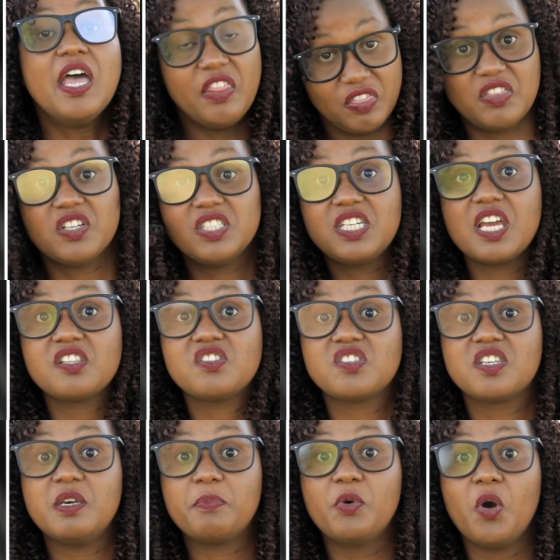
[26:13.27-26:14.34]
The deaths
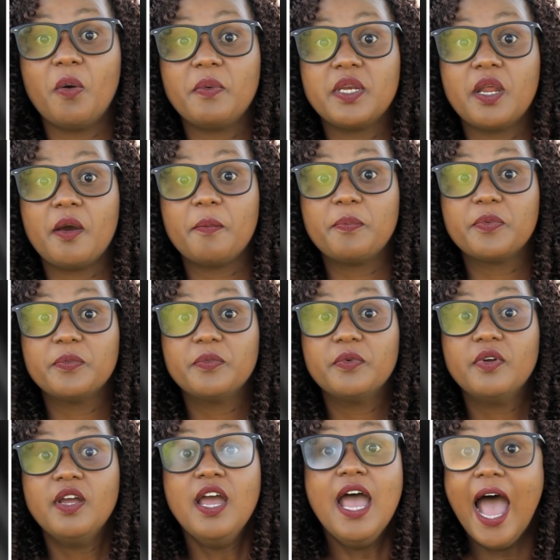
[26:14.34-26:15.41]
keep going up.
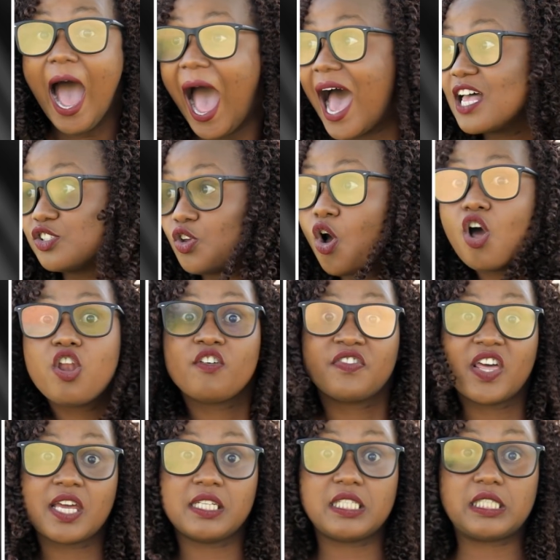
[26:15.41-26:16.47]
As all of
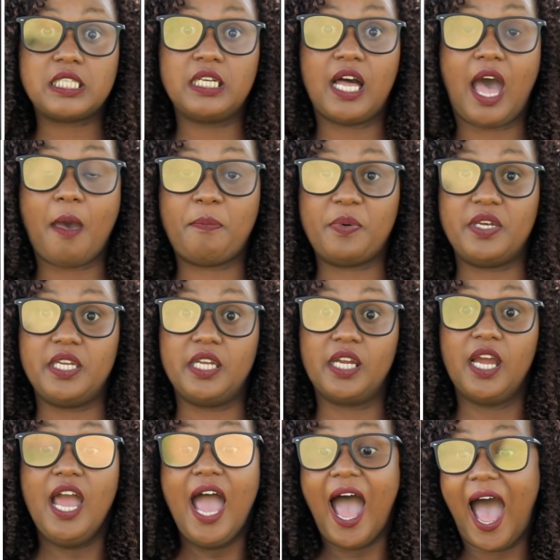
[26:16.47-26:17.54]
that is still
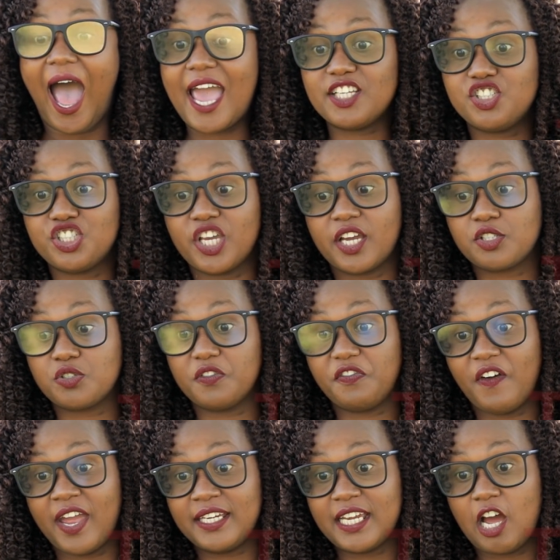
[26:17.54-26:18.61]
happening, I checked to
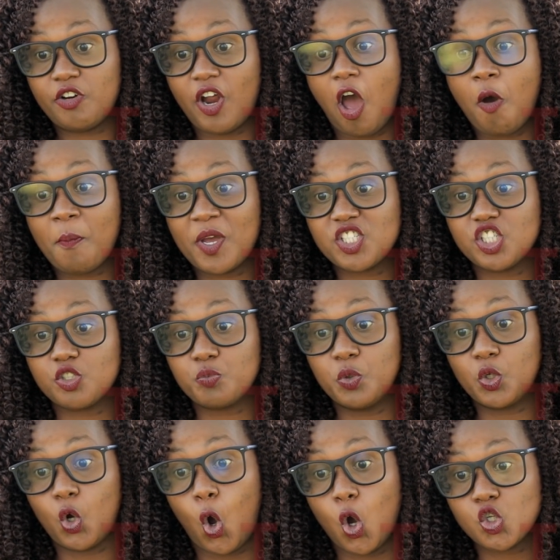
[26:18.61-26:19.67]
find out how much it
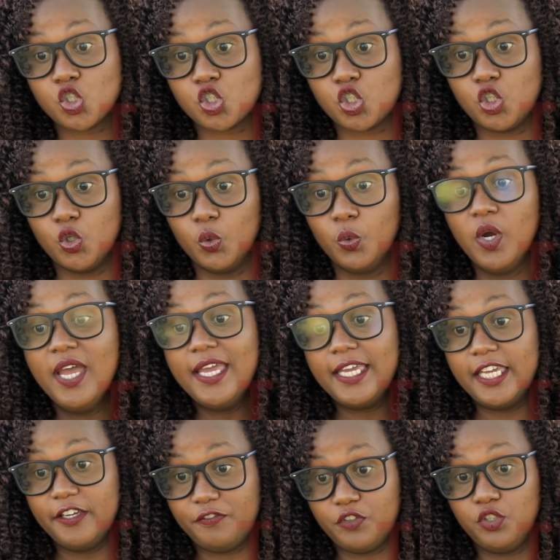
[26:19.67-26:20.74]
would cost you
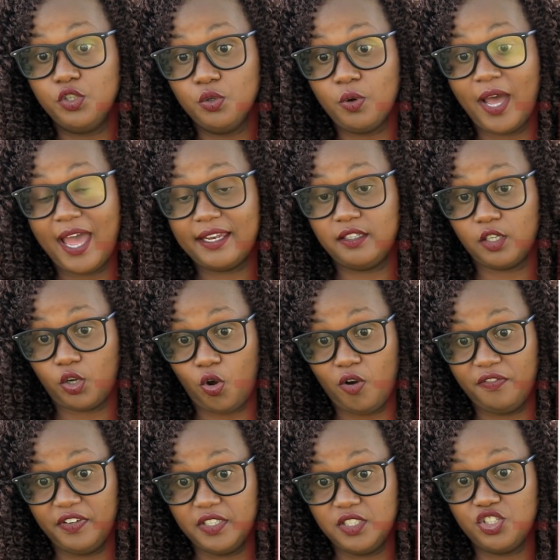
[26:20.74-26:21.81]
if you had the
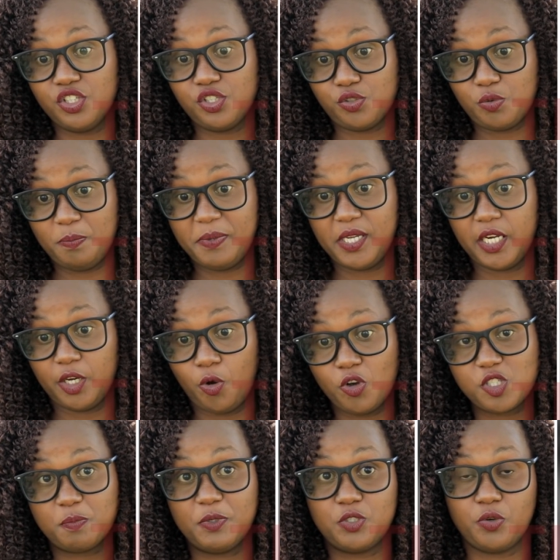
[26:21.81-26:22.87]
COVID just to be in a
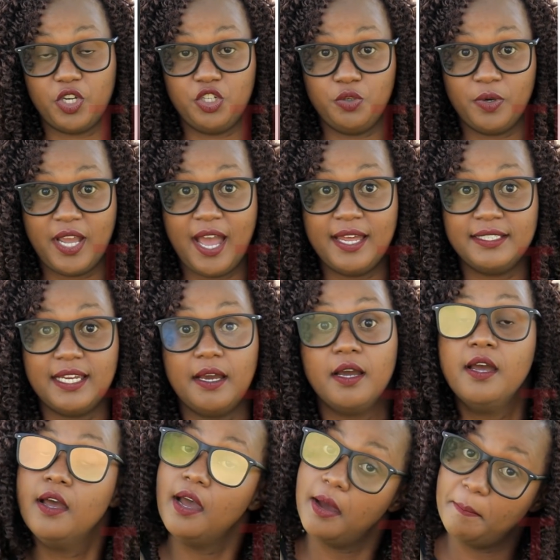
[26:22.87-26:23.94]
hospital in Uganda.
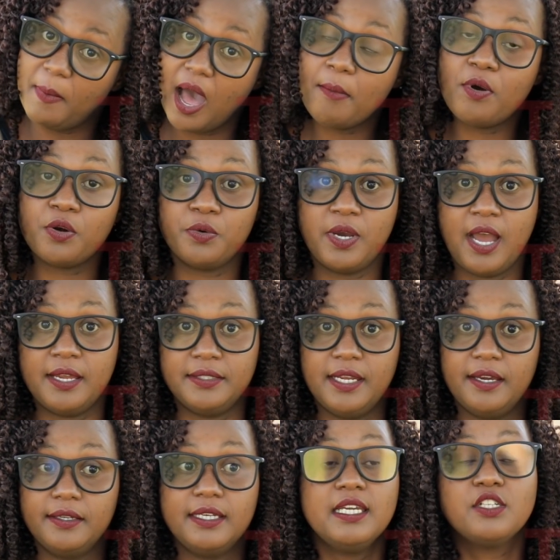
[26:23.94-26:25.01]
About
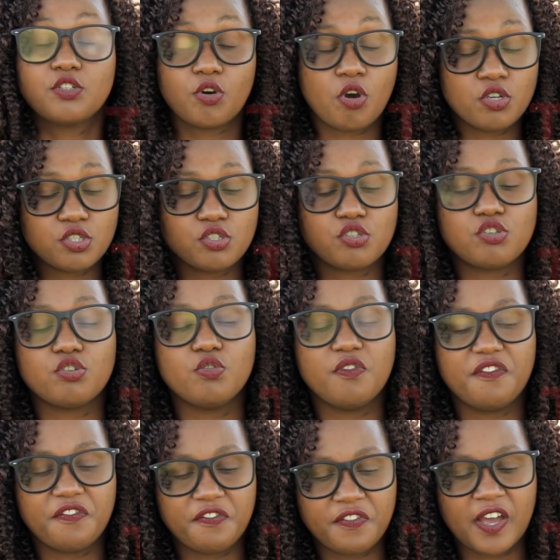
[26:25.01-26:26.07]
Uganda, it costs you
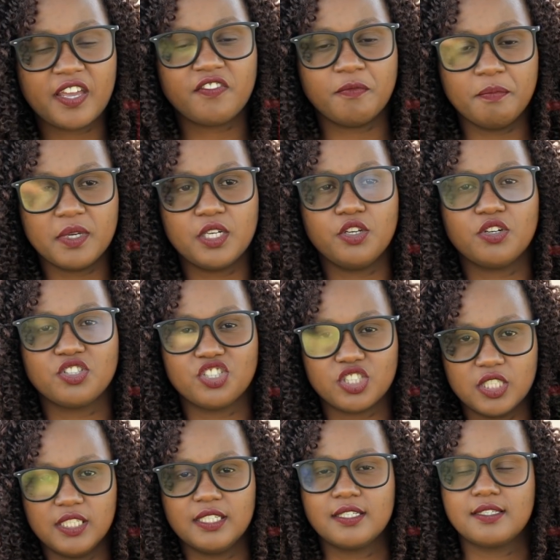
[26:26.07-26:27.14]
5 million
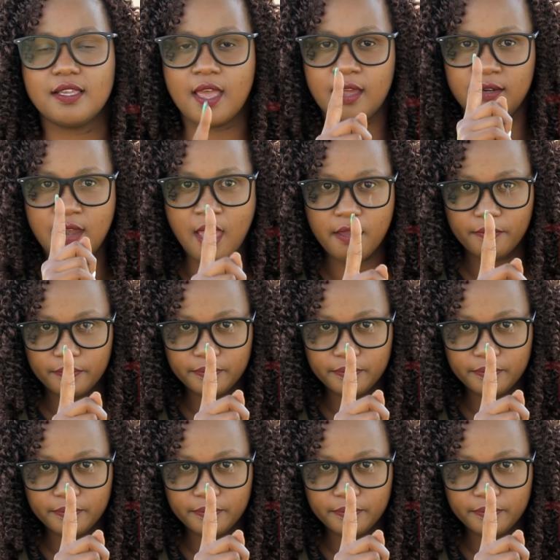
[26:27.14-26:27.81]
shillings a day.